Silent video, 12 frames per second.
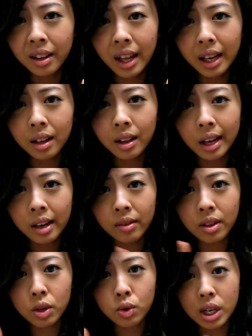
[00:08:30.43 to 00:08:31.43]
unlike a lot
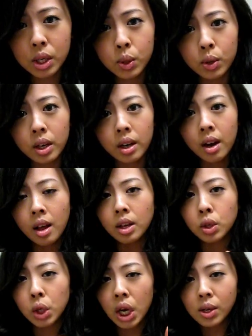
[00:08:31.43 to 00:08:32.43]
of the drugstore
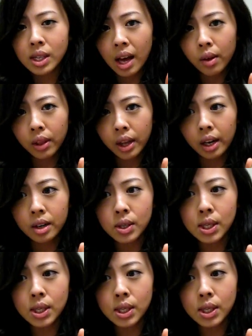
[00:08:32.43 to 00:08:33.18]
gels out there.